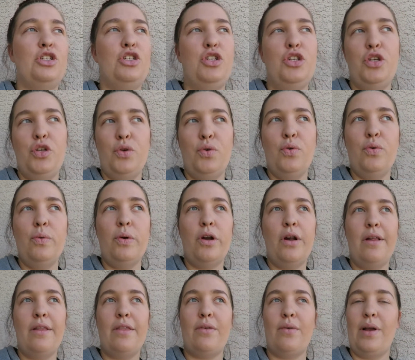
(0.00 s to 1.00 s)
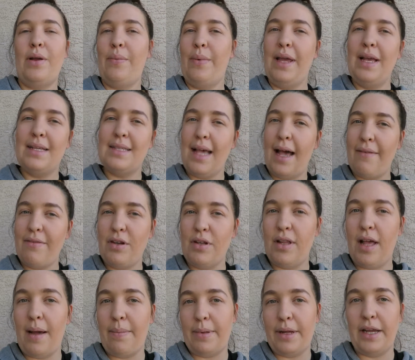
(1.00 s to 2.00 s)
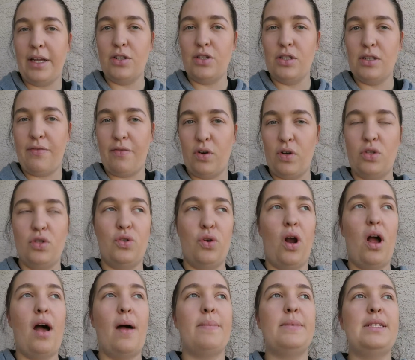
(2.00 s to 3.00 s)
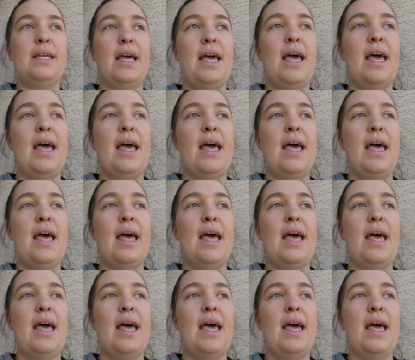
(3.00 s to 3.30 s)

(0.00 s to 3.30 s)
2 or 3 weeks after the applications first dropped.